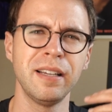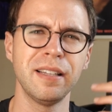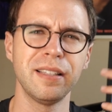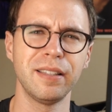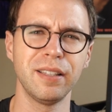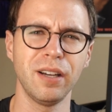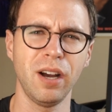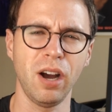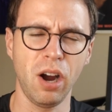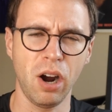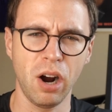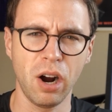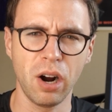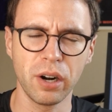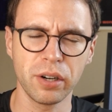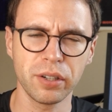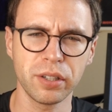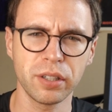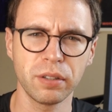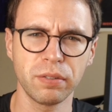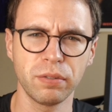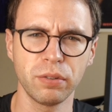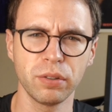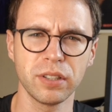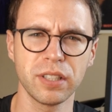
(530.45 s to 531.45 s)
the
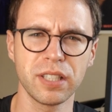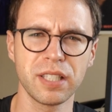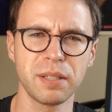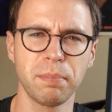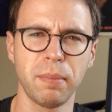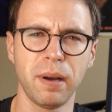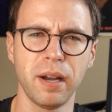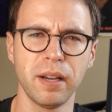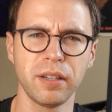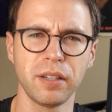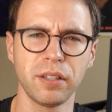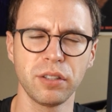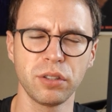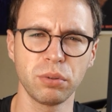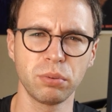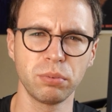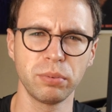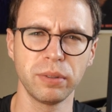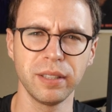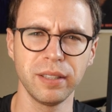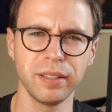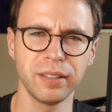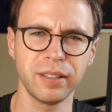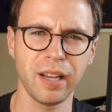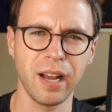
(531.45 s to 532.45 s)
harder for the Spyder to
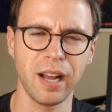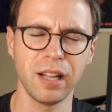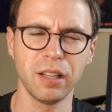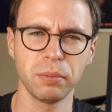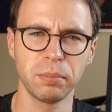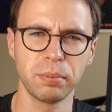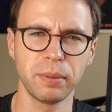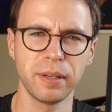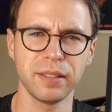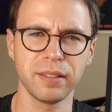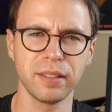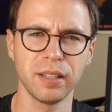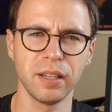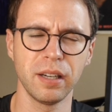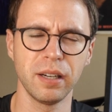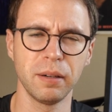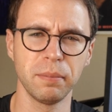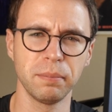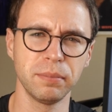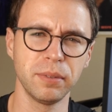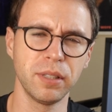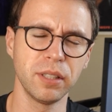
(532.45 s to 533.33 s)
really calibrate the